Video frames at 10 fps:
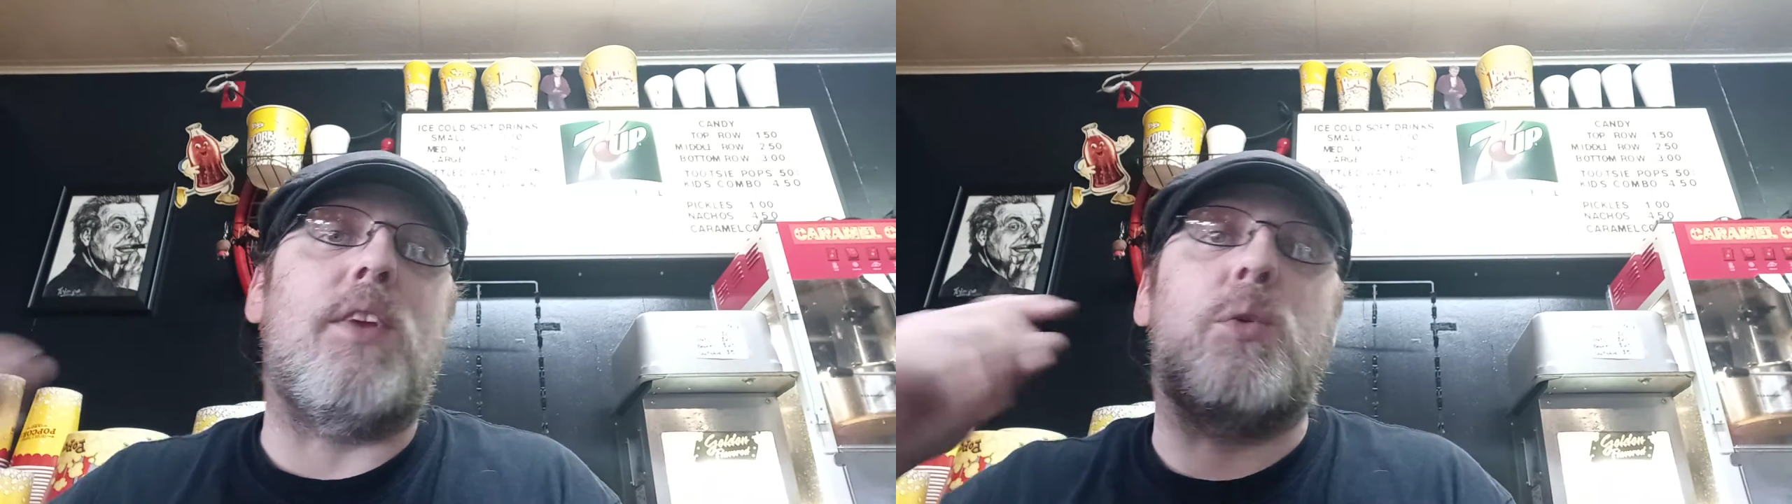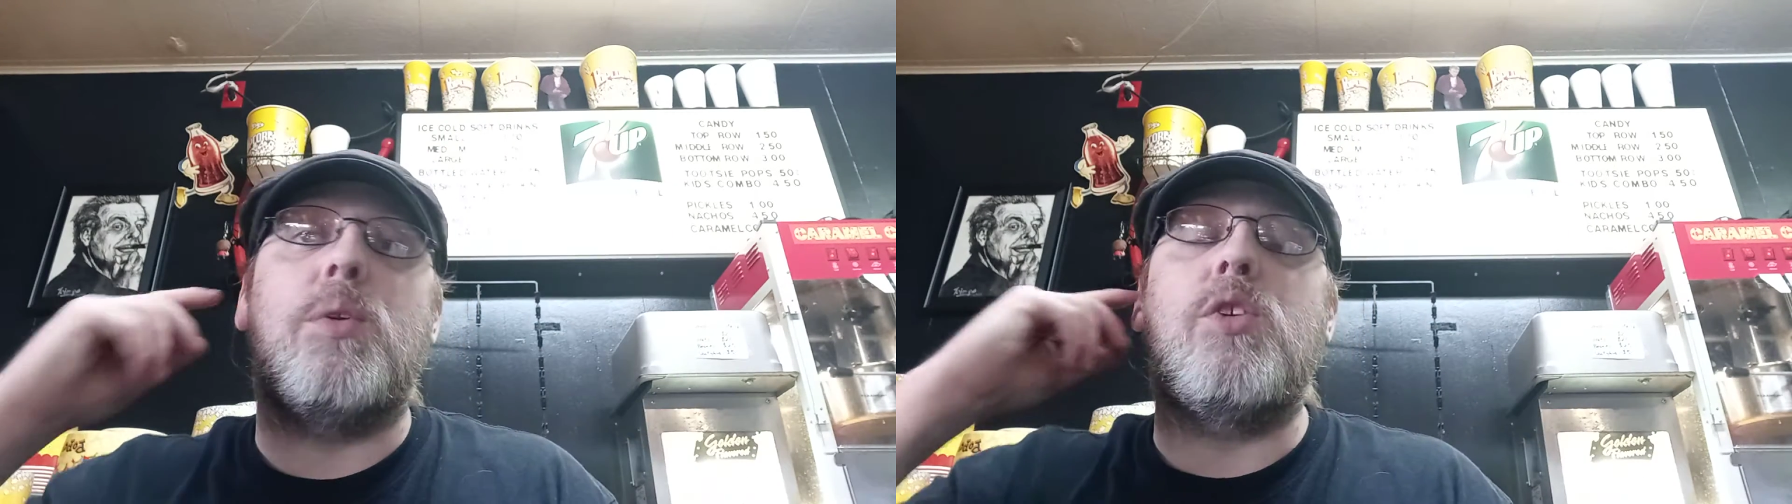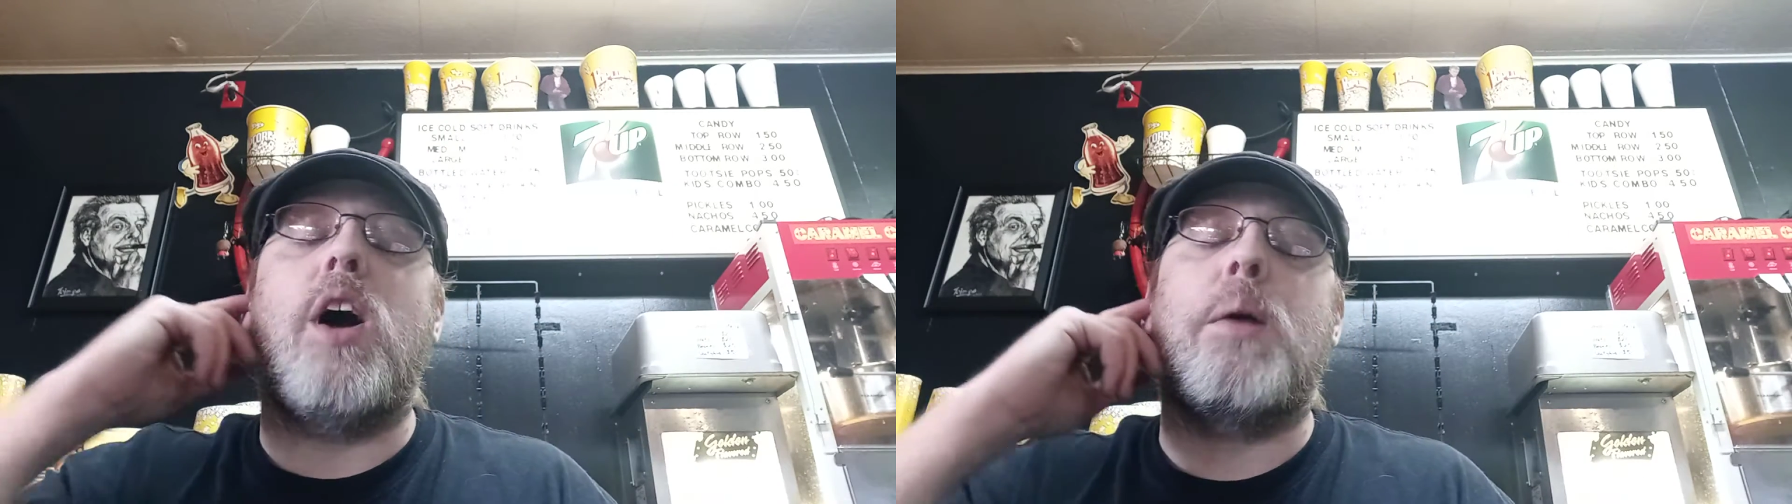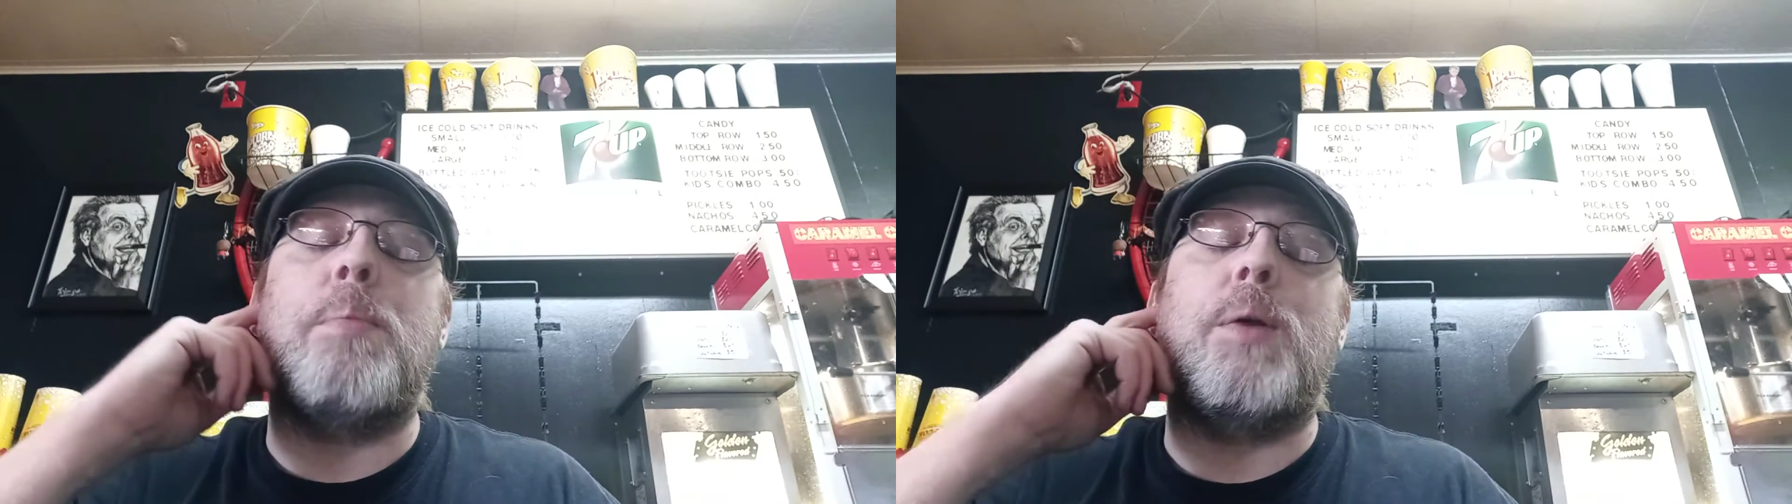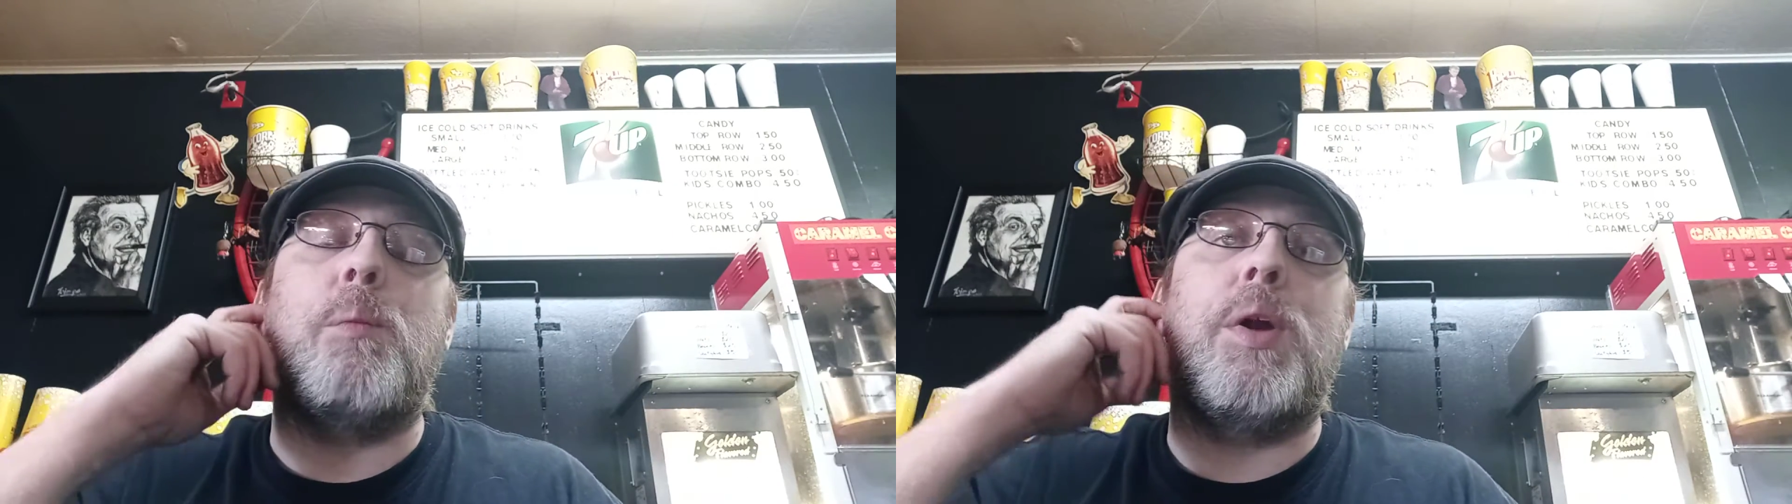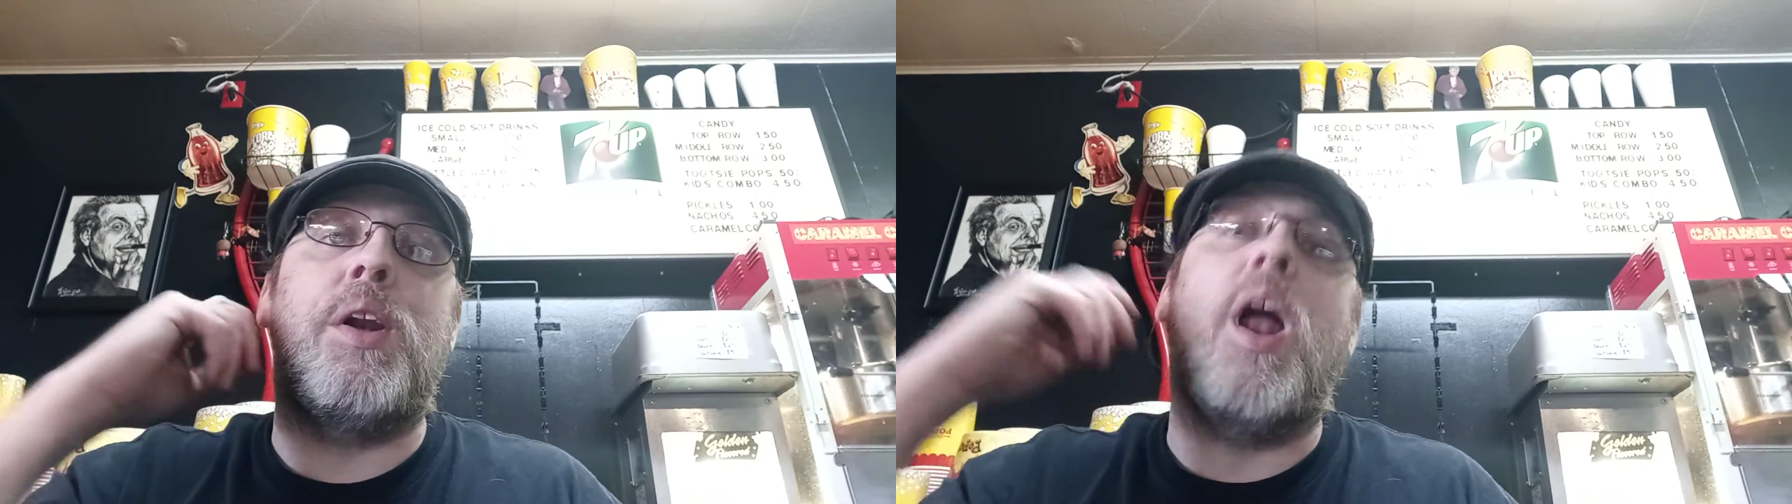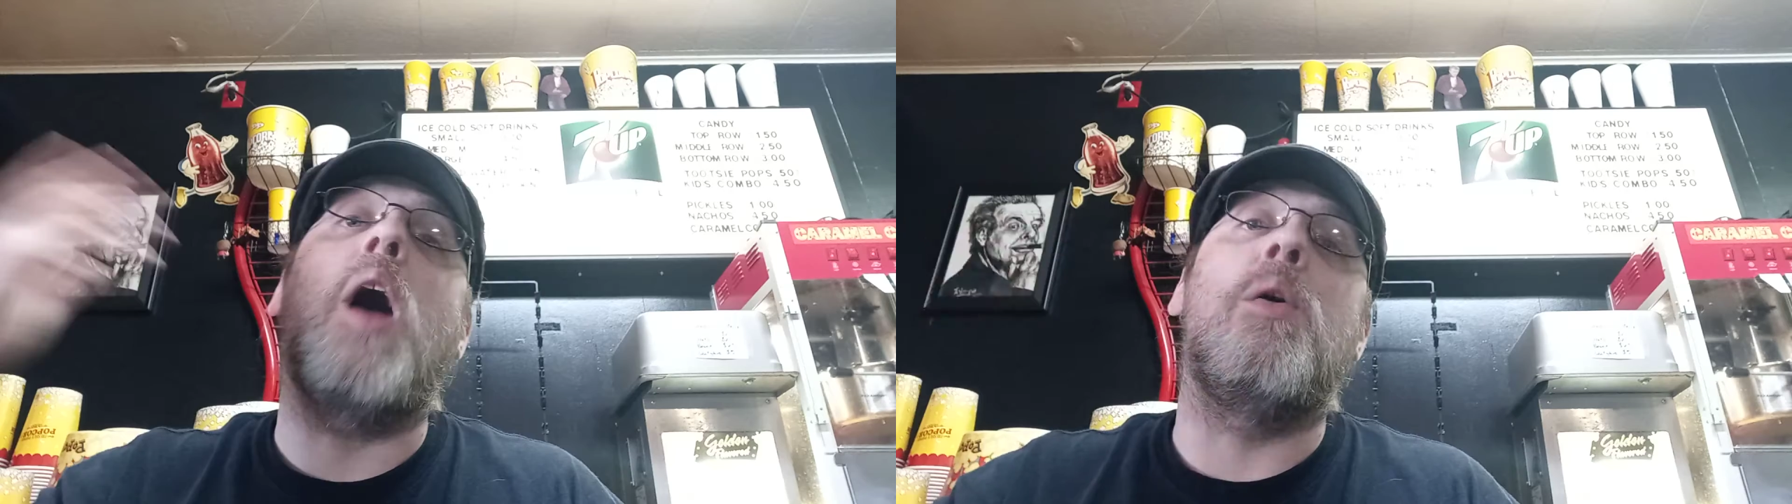this with Chuck a bit when